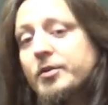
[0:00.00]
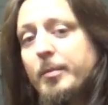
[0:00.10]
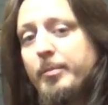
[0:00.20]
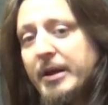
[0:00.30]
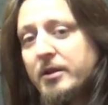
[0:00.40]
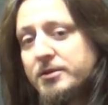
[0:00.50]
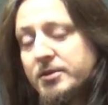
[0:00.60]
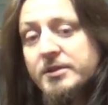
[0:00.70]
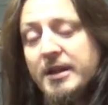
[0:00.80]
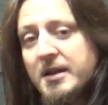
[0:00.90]
the build
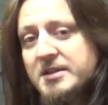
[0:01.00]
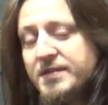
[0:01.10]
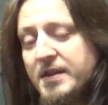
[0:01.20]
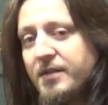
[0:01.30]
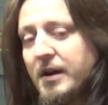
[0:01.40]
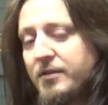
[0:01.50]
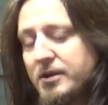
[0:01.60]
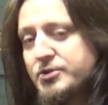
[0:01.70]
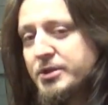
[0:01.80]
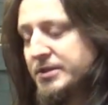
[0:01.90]
on the
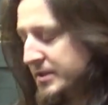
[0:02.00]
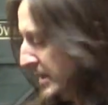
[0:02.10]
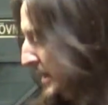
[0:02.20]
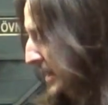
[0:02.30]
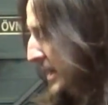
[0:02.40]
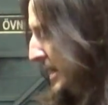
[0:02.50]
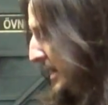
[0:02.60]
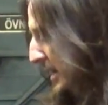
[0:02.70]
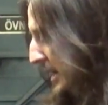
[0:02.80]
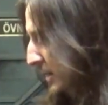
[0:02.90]
XV500.
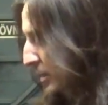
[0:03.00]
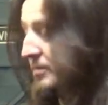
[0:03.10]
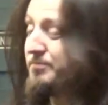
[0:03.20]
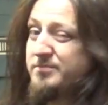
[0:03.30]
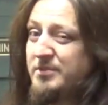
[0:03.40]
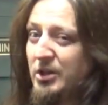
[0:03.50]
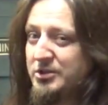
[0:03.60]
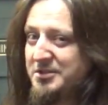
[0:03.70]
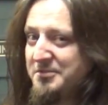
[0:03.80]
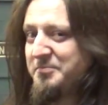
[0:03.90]
Well,
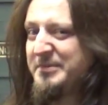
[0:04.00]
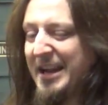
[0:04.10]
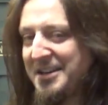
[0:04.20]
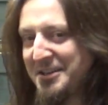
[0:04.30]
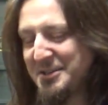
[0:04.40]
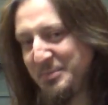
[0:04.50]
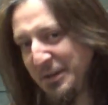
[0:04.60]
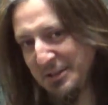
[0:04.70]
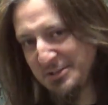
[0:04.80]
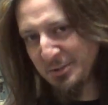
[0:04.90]
not technically
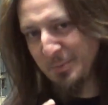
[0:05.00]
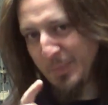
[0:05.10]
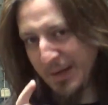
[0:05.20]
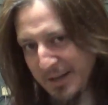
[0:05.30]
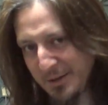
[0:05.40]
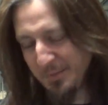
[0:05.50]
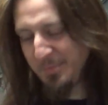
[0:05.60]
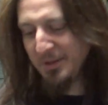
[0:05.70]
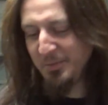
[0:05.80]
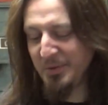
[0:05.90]
speaking, it's not back on the
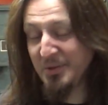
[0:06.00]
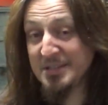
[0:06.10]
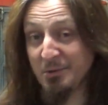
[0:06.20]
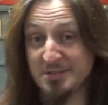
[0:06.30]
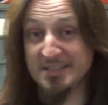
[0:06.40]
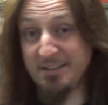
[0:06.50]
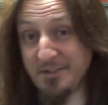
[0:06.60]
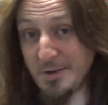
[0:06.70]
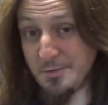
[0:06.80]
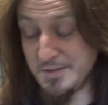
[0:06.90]
build because I was
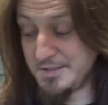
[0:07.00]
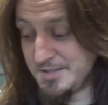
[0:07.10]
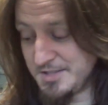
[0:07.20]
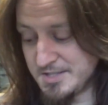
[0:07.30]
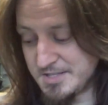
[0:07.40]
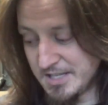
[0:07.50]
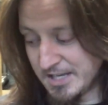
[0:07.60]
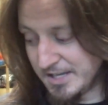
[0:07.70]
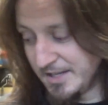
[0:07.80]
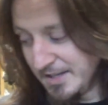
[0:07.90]
never off it. Just
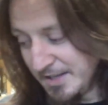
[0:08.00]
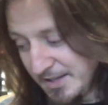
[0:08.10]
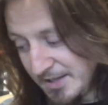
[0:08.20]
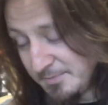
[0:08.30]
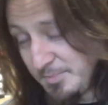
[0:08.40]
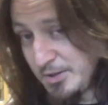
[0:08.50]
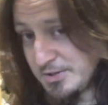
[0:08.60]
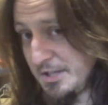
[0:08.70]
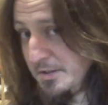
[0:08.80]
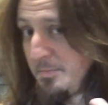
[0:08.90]
because
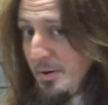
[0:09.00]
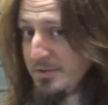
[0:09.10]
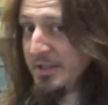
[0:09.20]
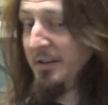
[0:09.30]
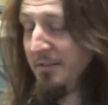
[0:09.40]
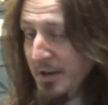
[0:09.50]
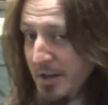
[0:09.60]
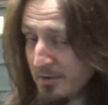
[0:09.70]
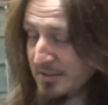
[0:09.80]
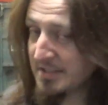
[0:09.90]
I didn't post any
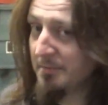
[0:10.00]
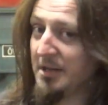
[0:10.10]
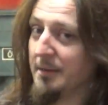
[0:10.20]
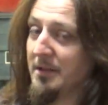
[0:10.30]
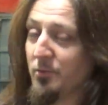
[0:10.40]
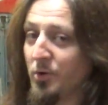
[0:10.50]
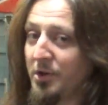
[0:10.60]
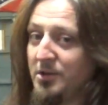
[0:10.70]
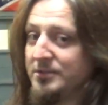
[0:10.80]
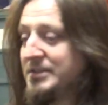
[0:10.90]
videos doesn't mean I'm not
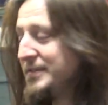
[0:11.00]
working on this